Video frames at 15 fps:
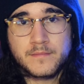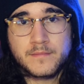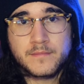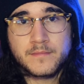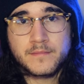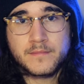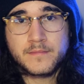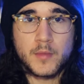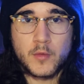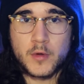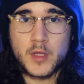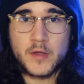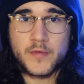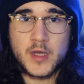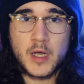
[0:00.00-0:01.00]
But
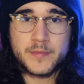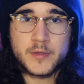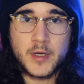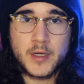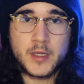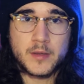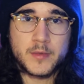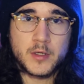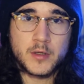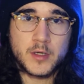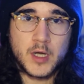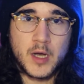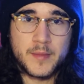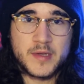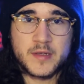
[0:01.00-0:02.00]
really, if it helped you out, let me know in the
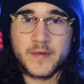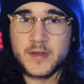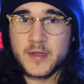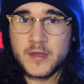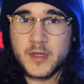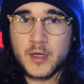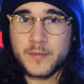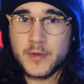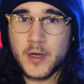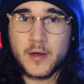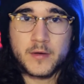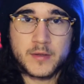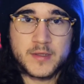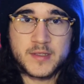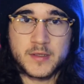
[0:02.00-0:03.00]
comments. If I didn't help you
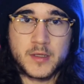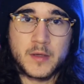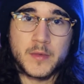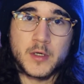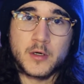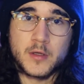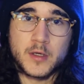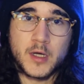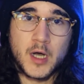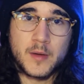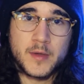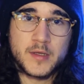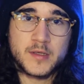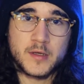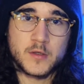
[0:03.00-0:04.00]
out, still let me know in the
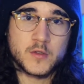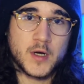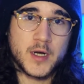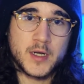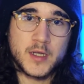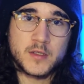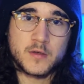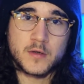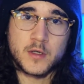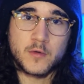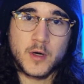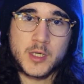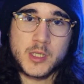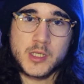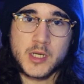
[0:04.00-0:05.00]
comments, and I'll try and answer any
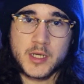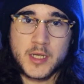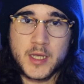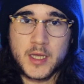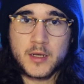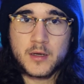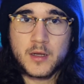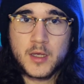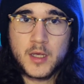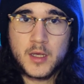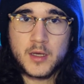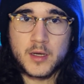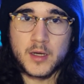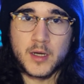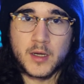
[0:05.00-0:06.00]
questions I
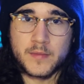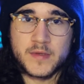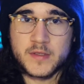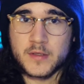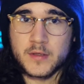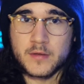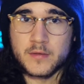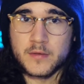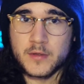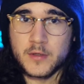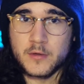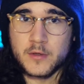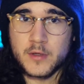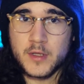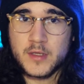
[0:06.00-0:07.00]
can. I'm still
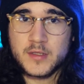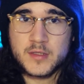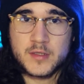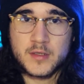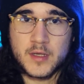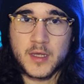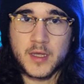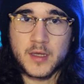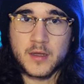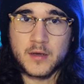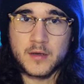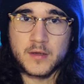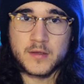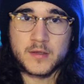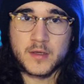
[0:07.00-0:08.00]
new to this, and
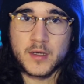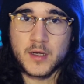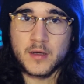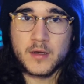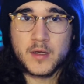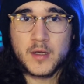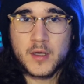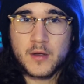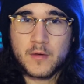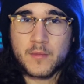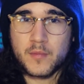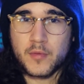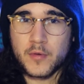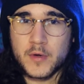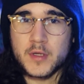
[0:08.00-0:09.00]
it's a
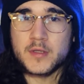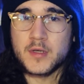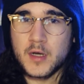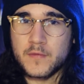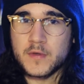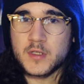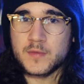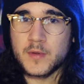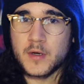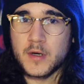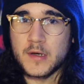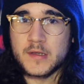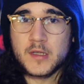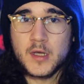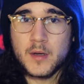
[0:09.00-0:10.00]
pretty tough
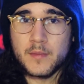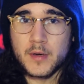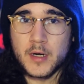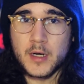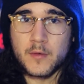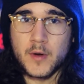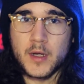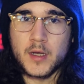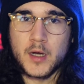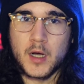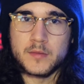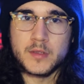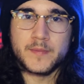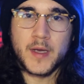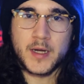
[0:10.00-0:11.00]
experience. But anyway, I'll
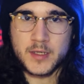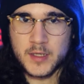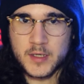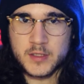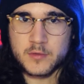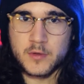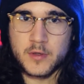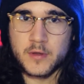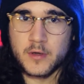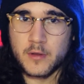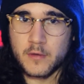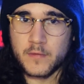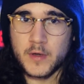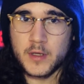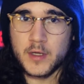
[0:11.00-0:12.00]
be back next week with another
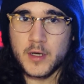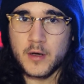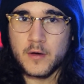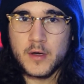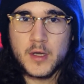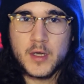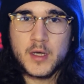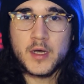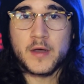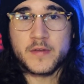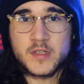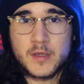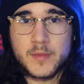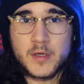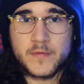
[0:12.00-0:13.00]
video of
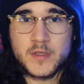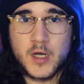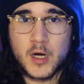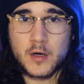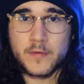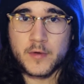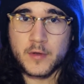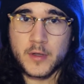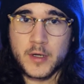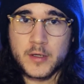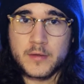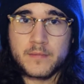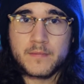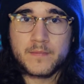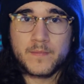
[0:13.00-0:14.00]
something photography
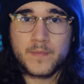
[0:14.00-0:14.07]
related.